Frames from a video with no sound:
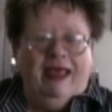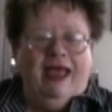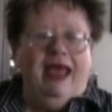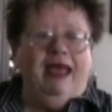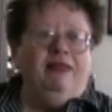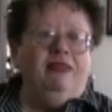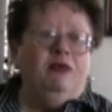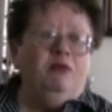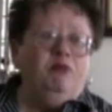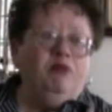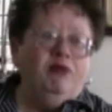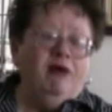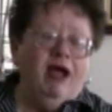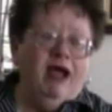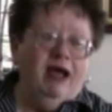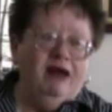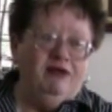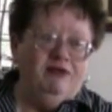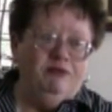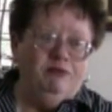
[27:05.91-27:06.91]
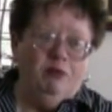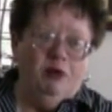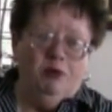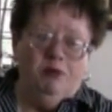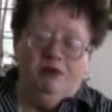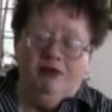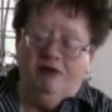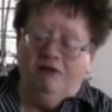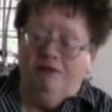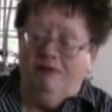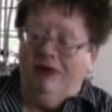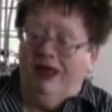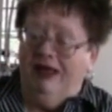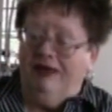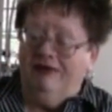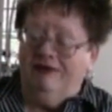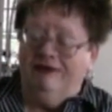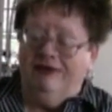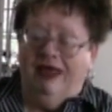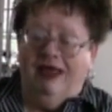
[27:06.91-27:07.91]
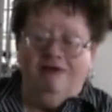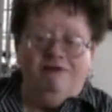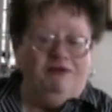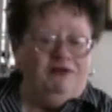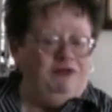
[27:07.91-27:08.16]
And the proudest moment of Mike's life